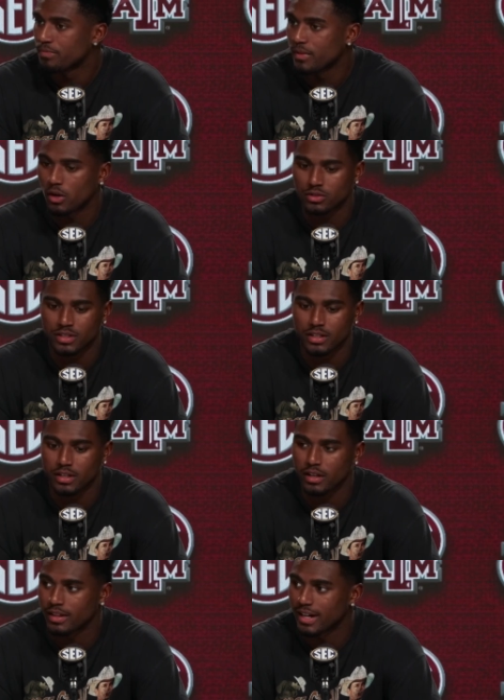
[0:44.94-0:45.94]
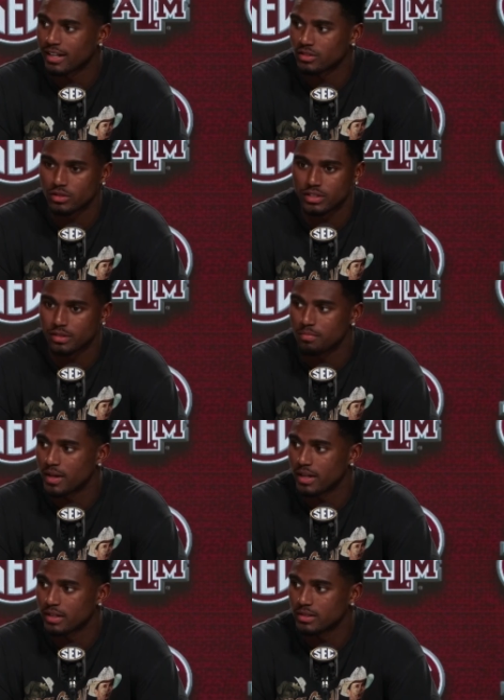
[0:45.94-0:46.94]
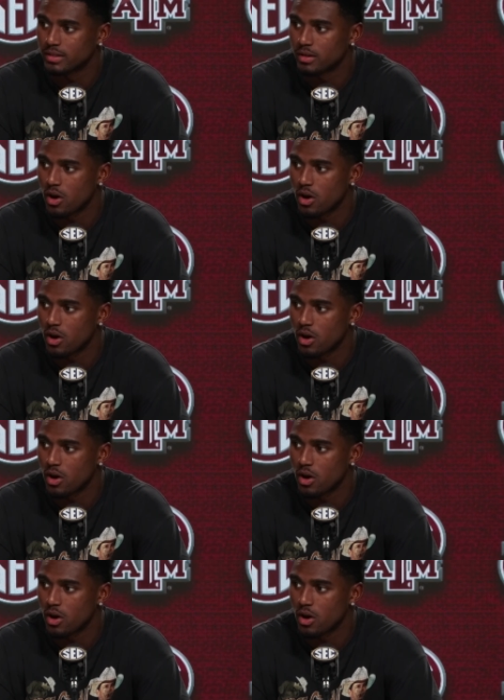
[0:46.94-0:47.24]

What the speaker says: I would say none of the guys on the team panicked.